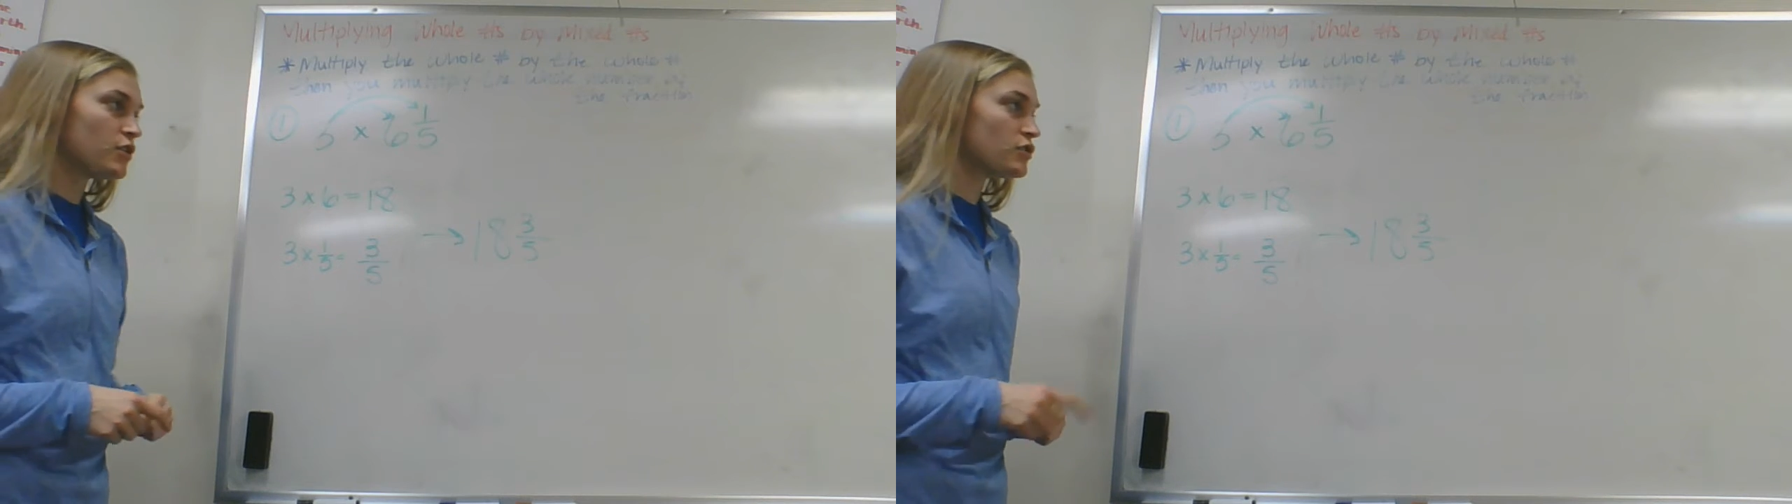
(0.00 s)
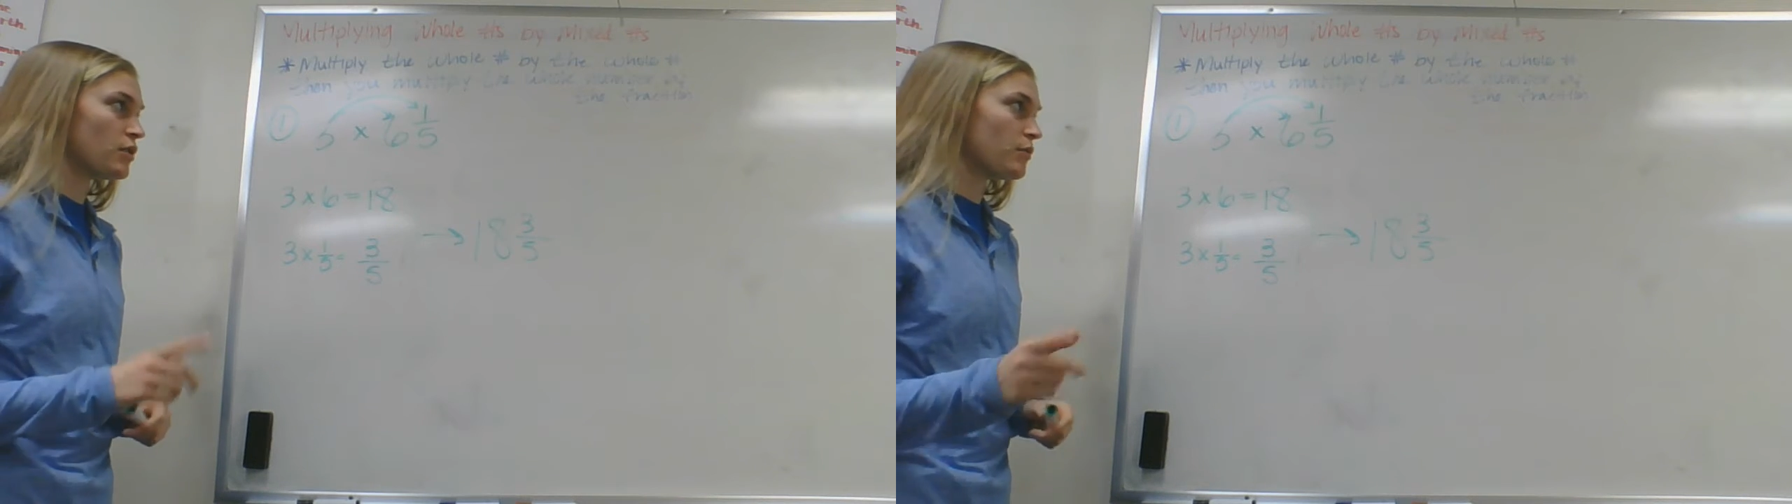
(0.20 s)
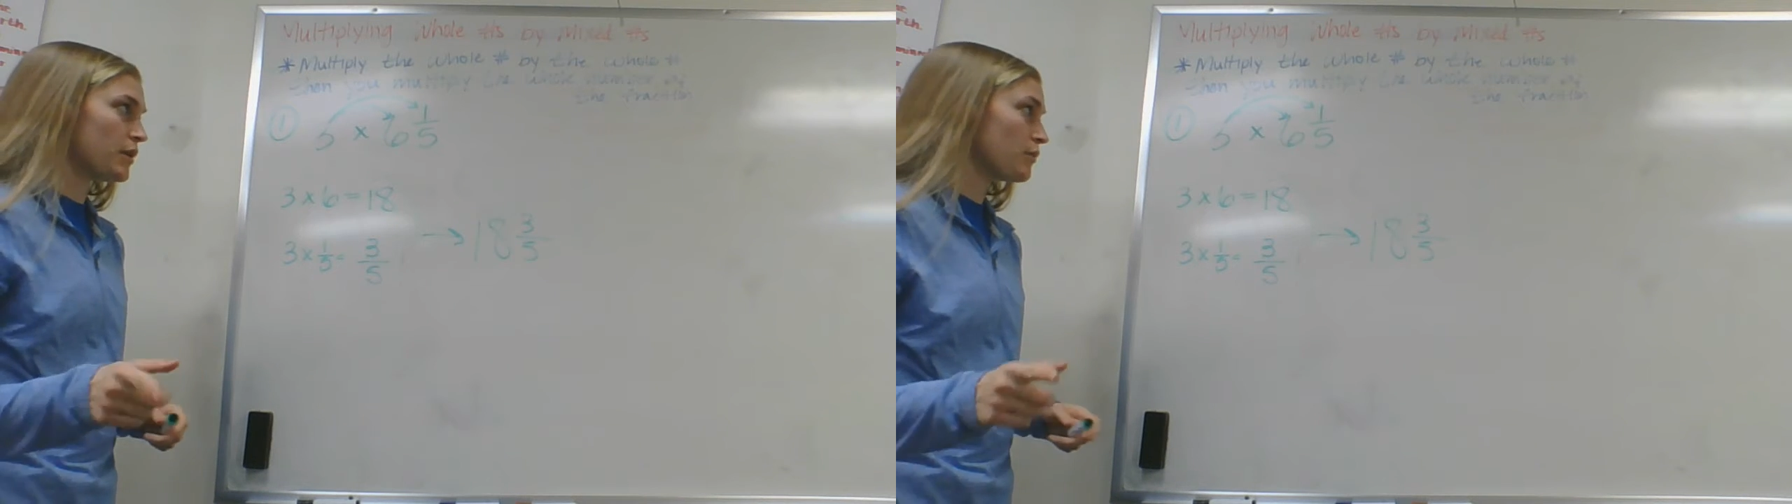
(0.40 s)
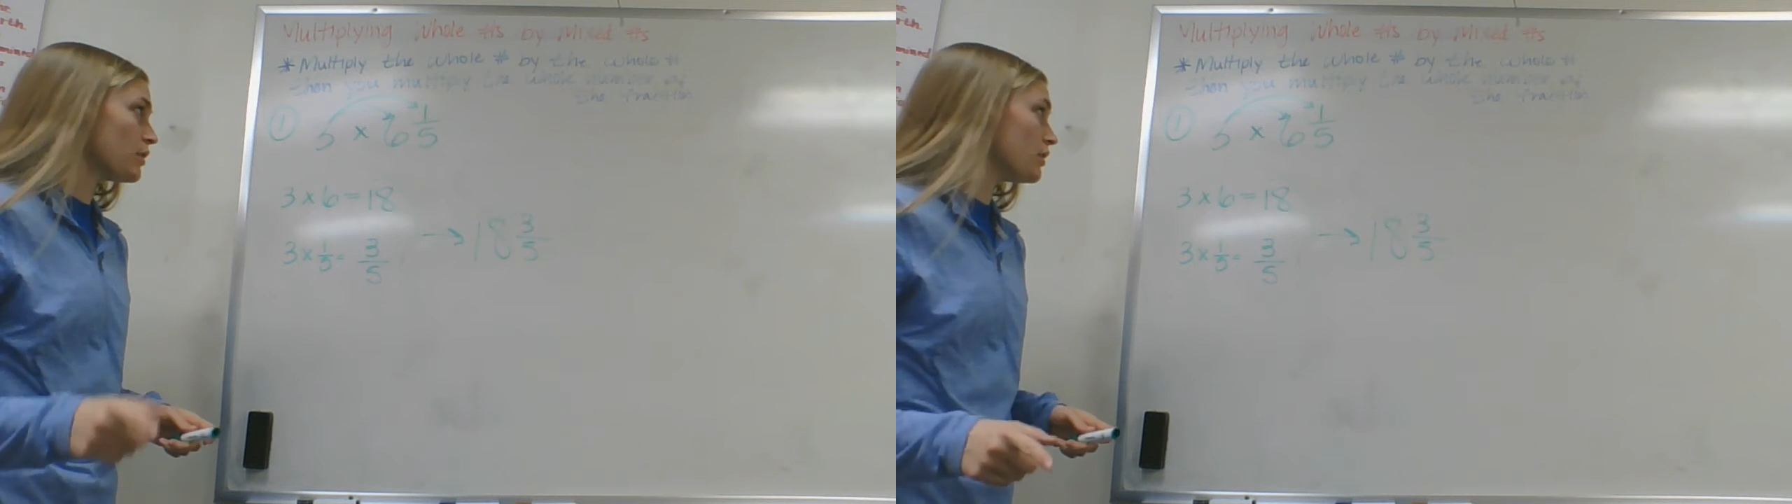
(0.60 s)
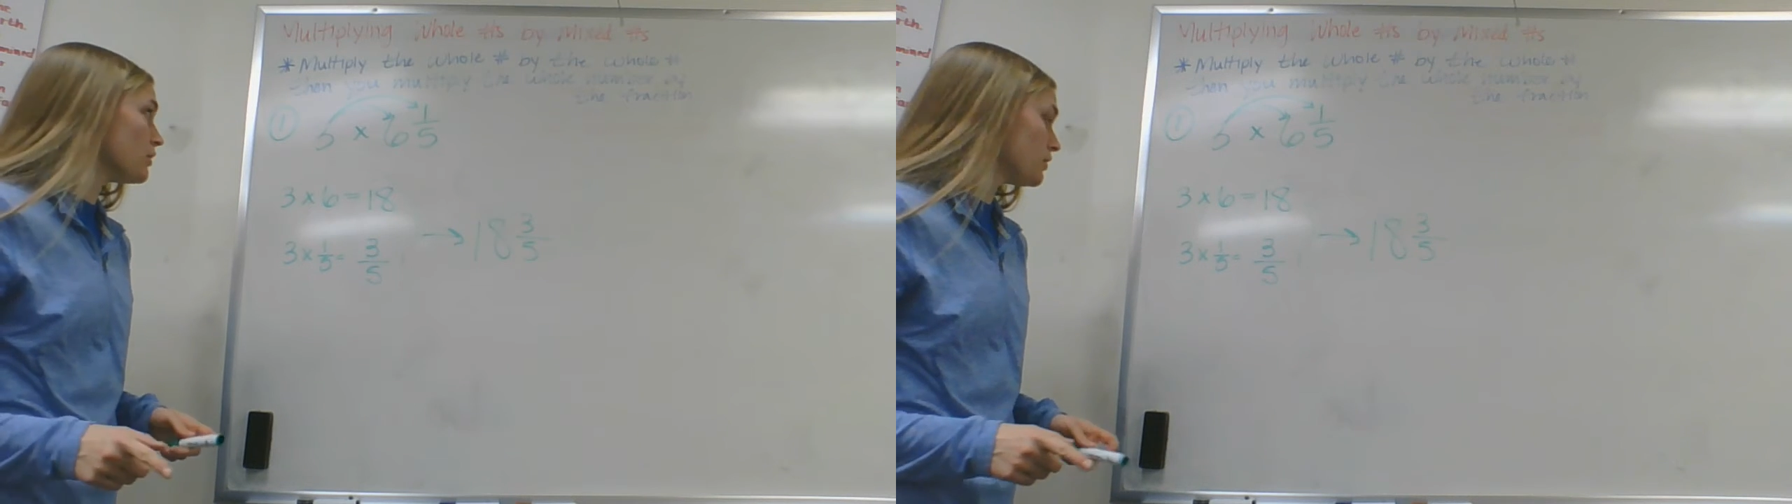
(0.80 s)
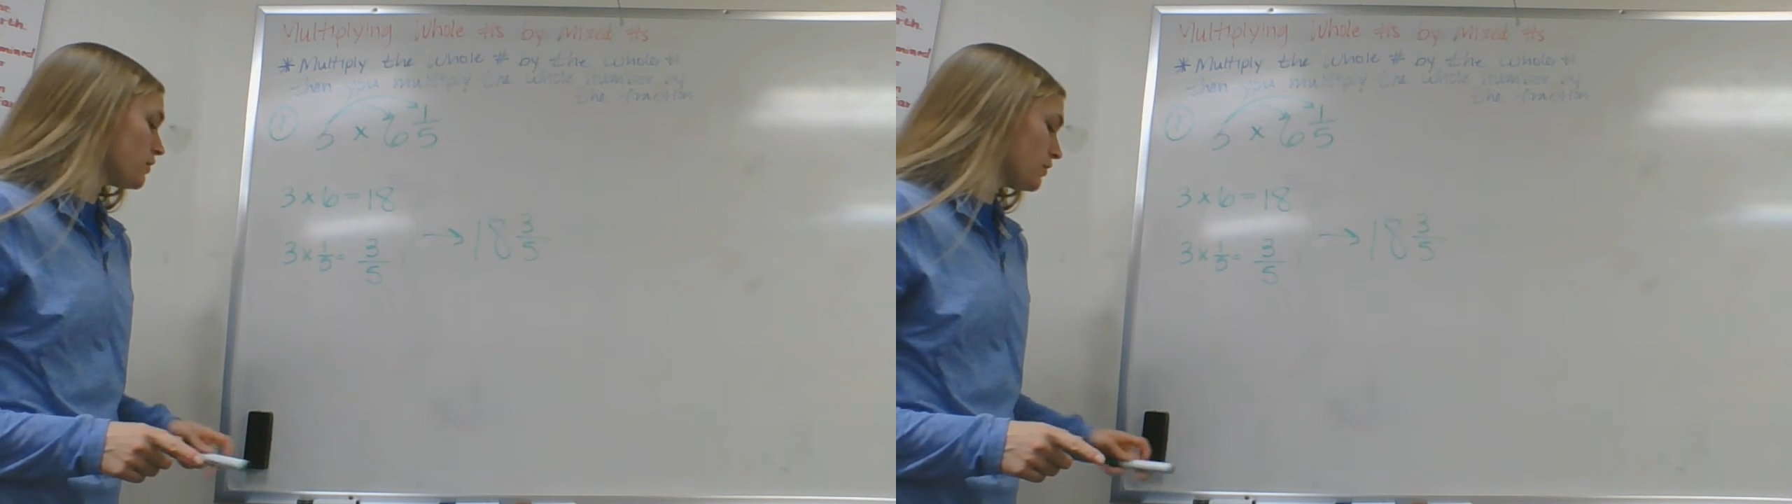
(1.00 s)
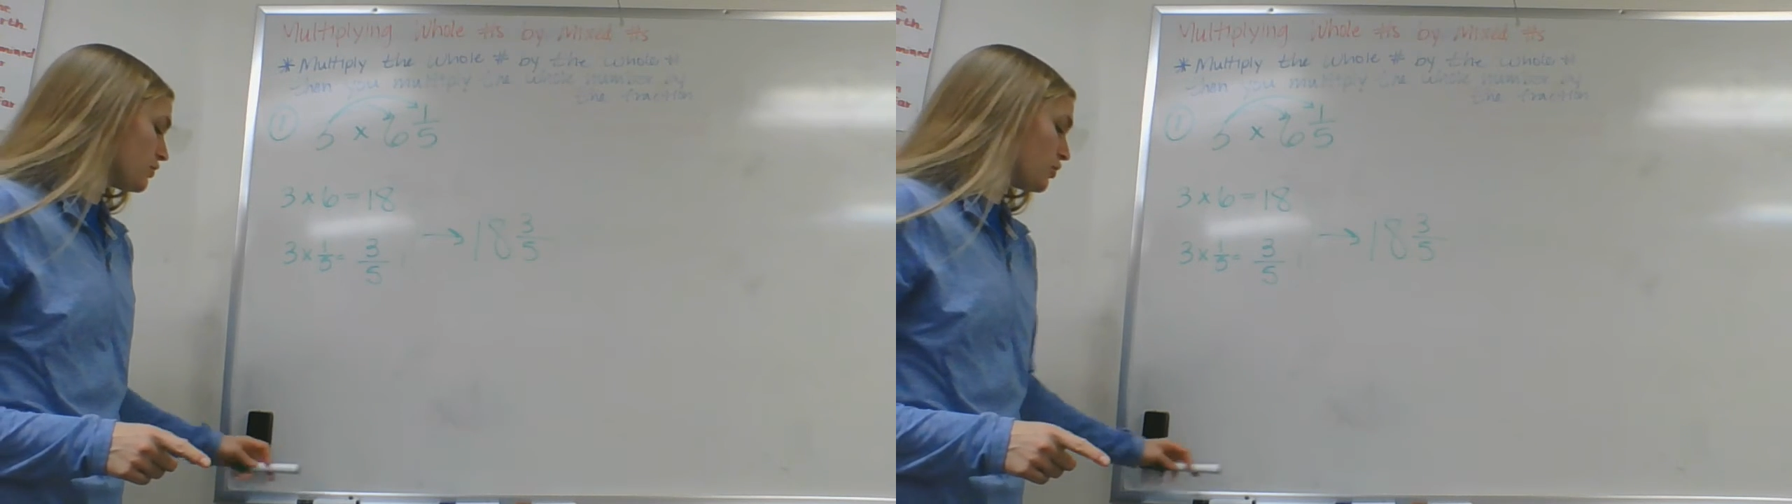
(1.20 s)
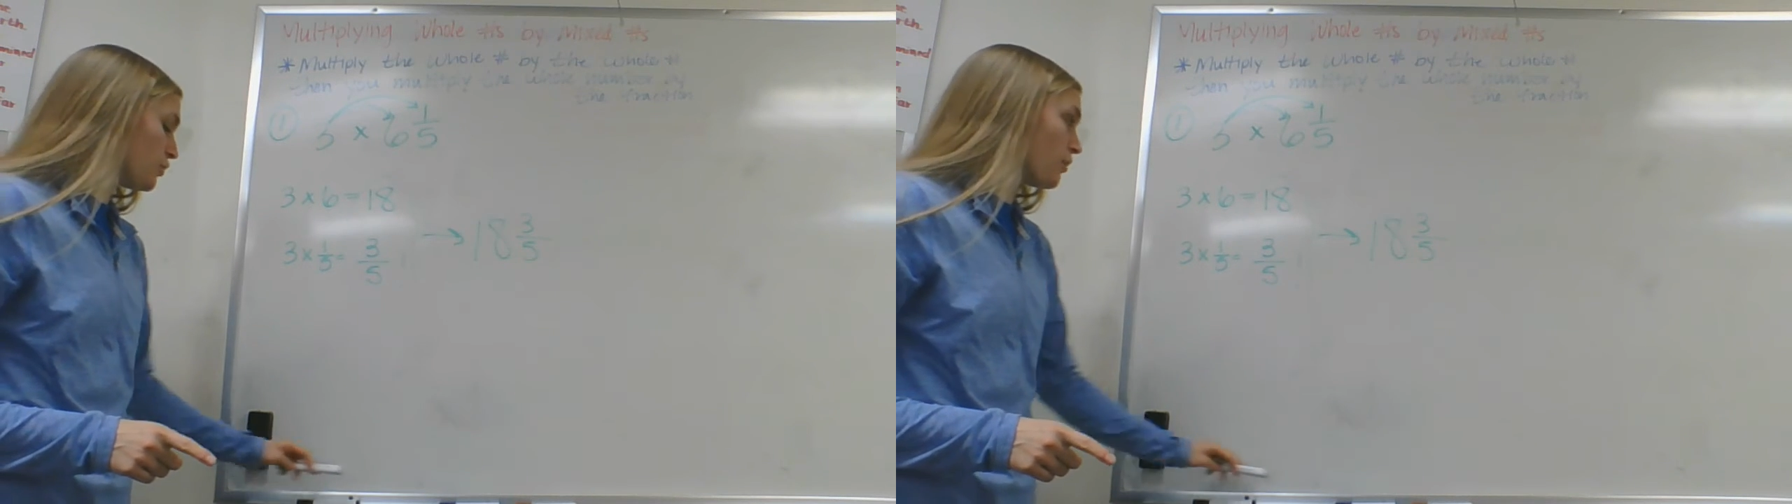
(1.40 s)
So we will
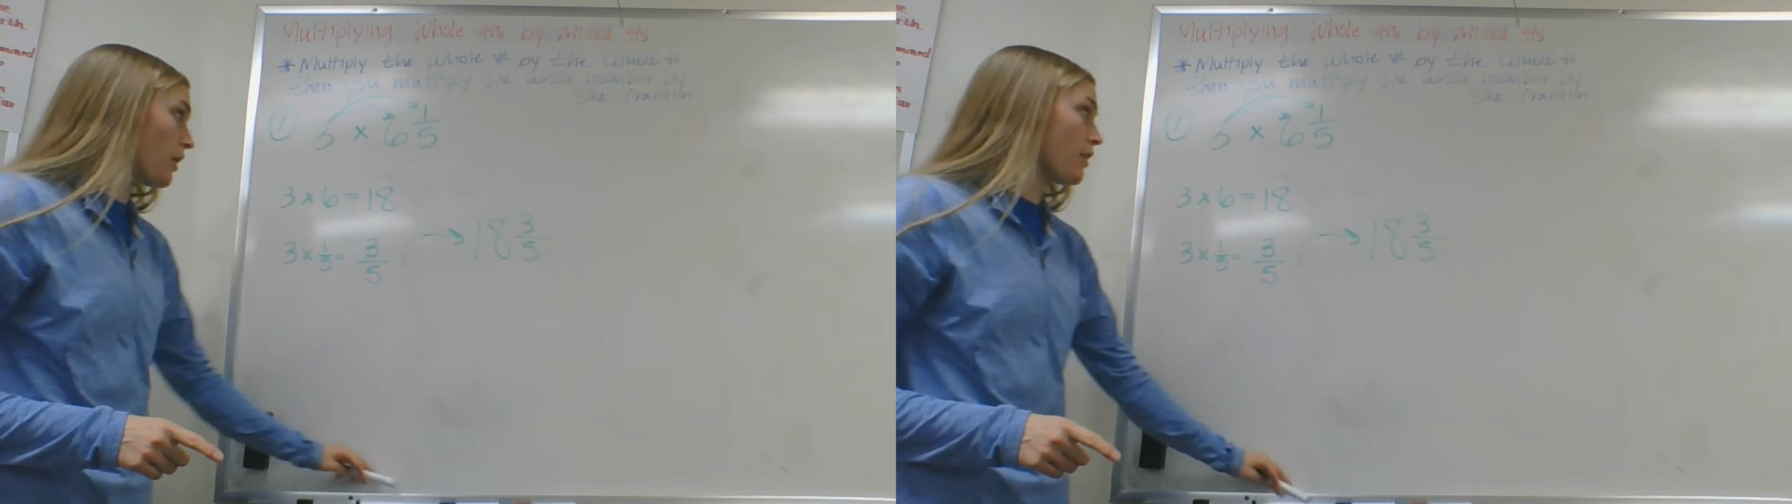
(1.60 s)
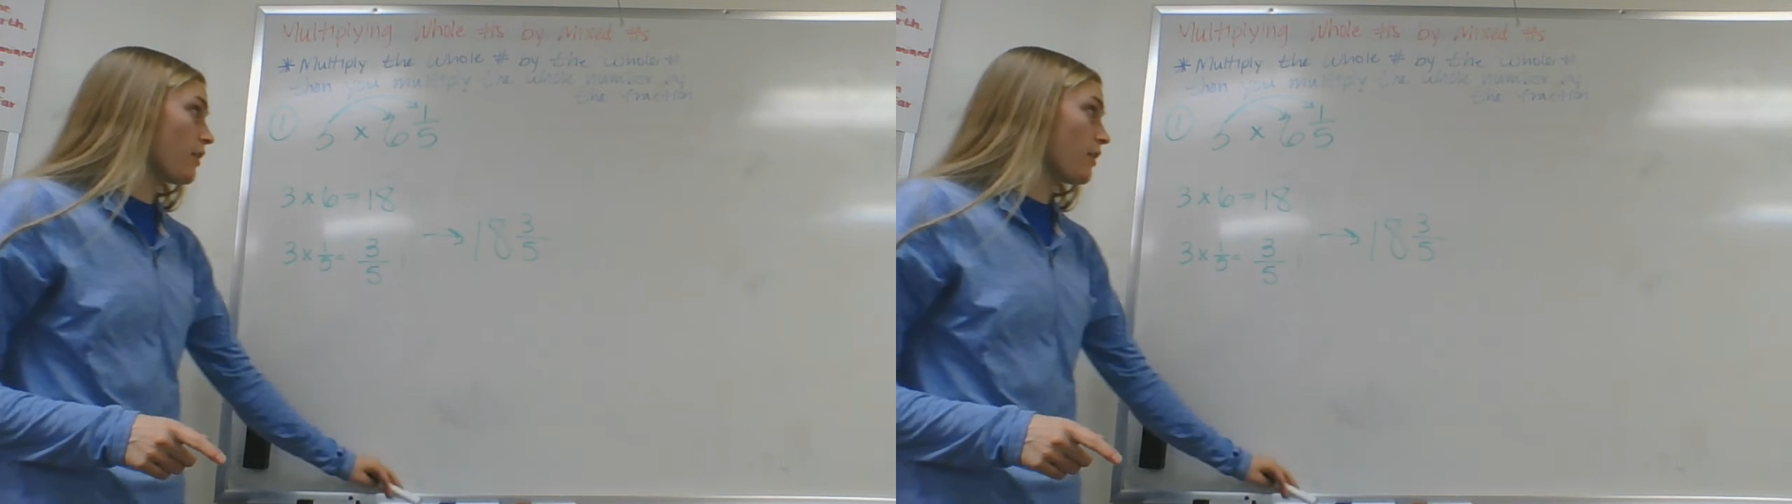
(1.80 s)
do